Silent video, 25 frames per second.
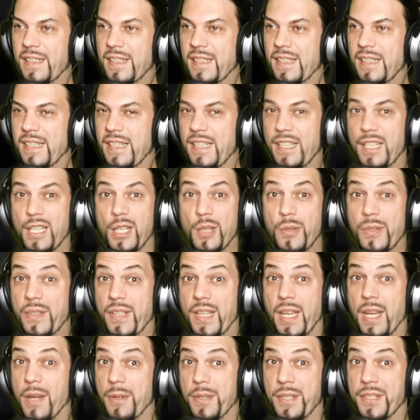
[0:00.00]
I love
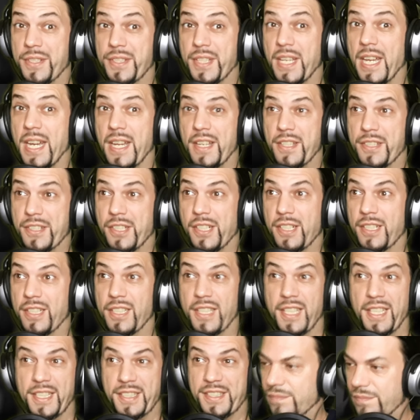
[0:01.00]
how his eyes are
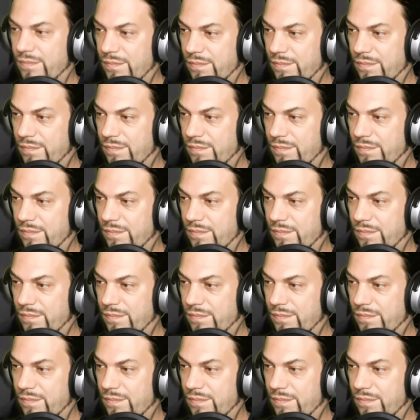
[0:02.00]
lit.